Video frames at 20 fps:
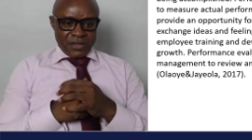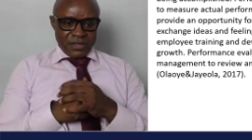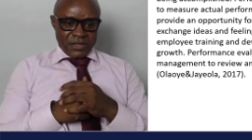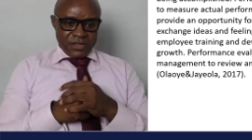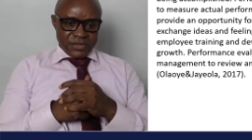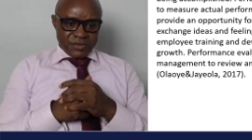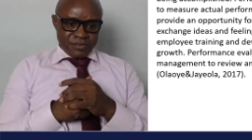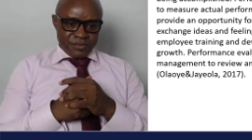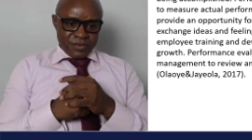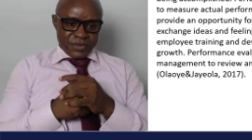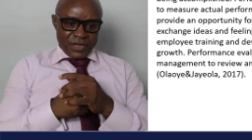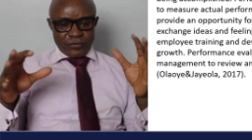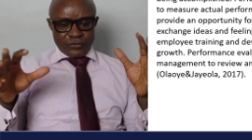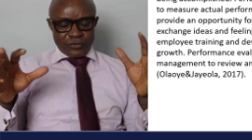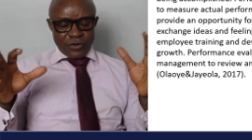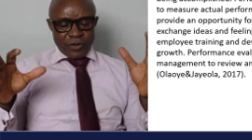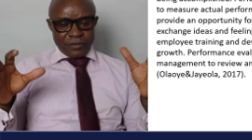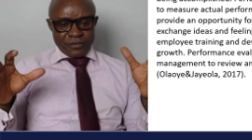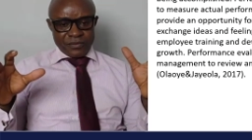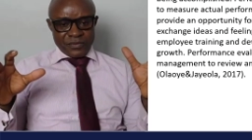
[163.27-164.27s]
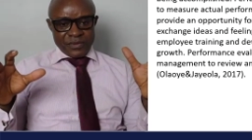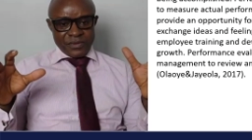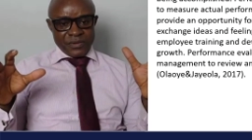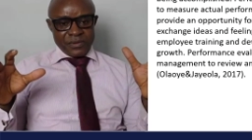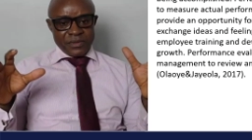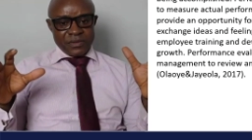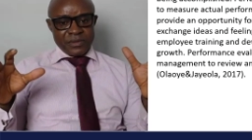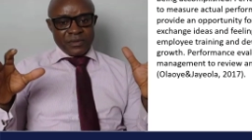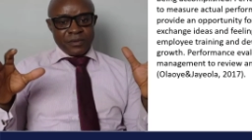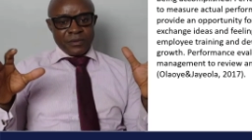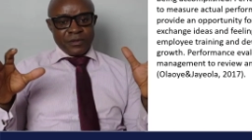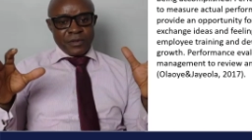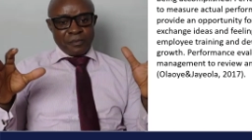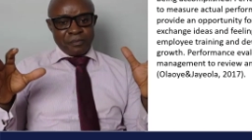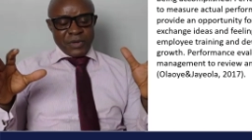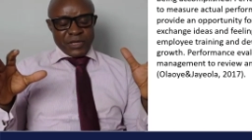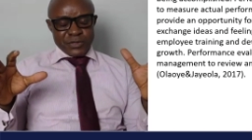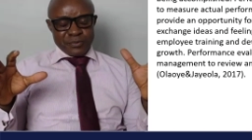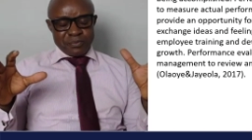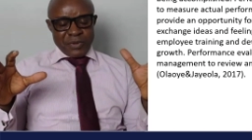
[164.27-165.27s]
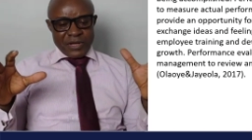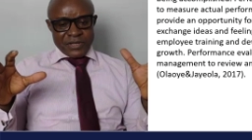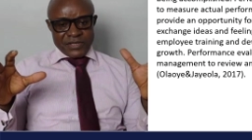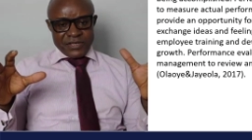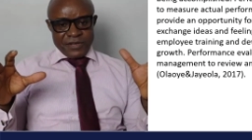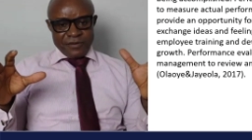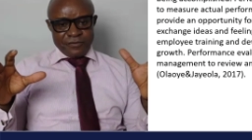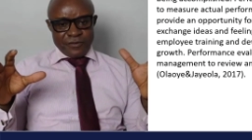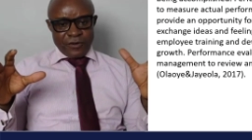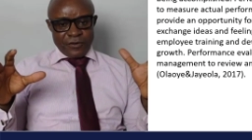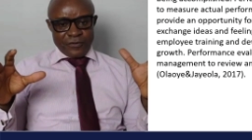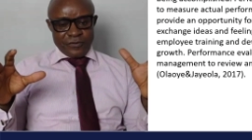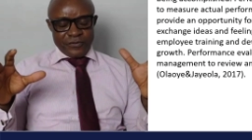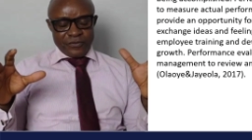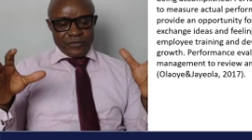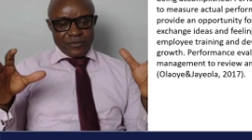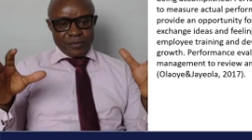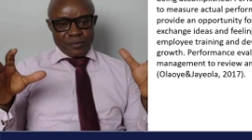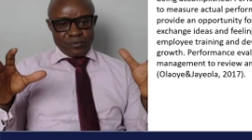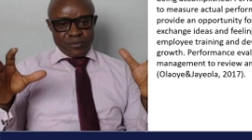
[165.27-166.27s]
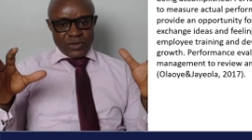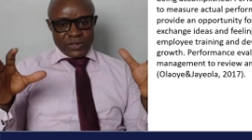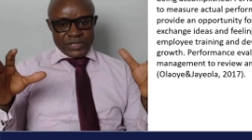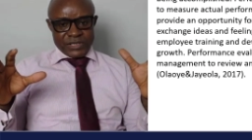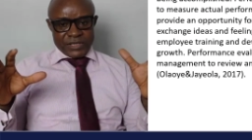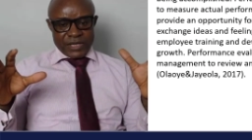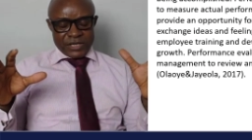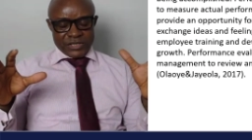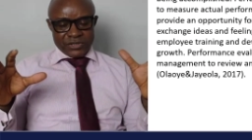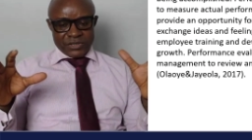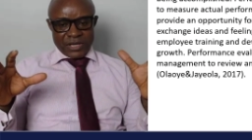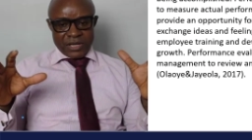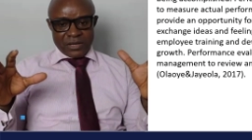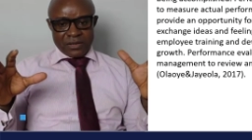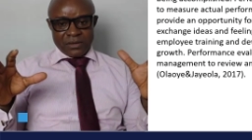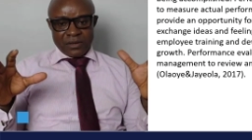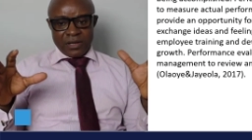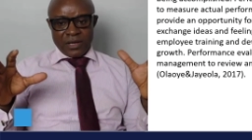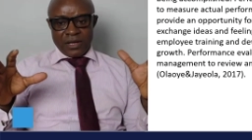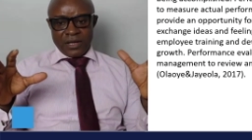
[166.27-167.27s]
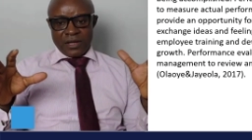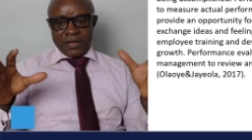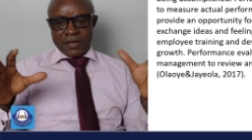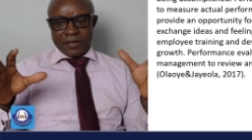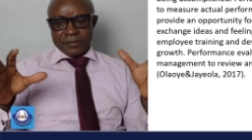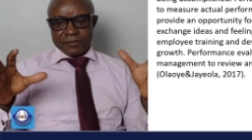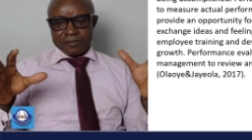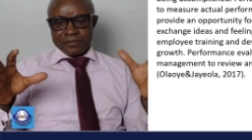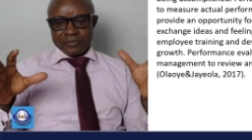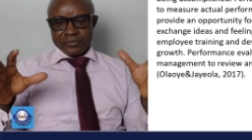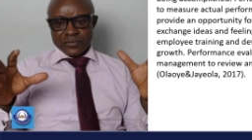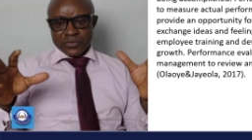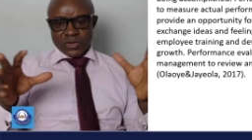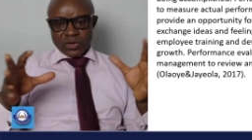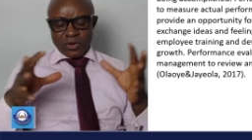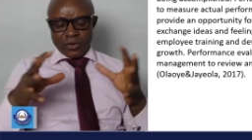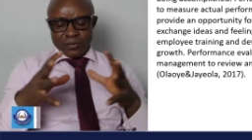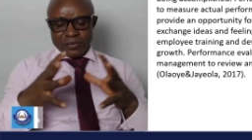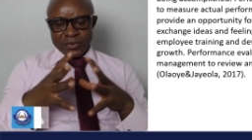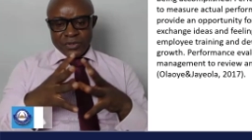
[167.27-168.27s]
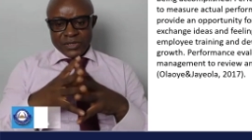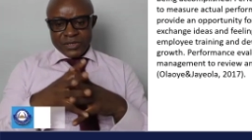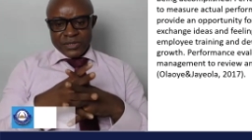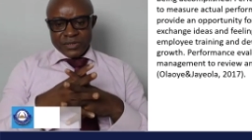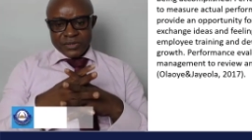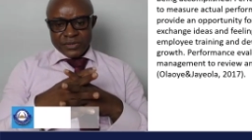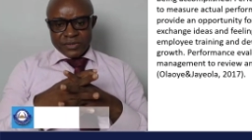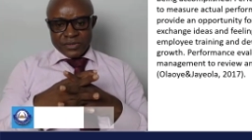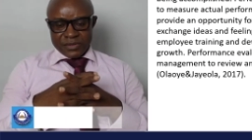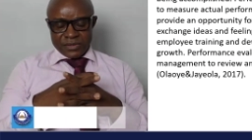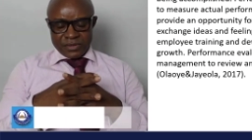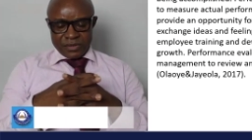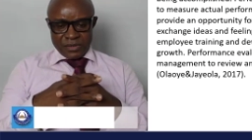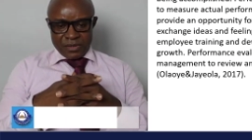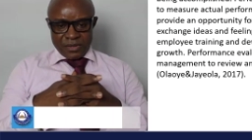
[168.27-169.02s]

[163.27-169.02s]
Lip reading: is from the perspective of multinational companies,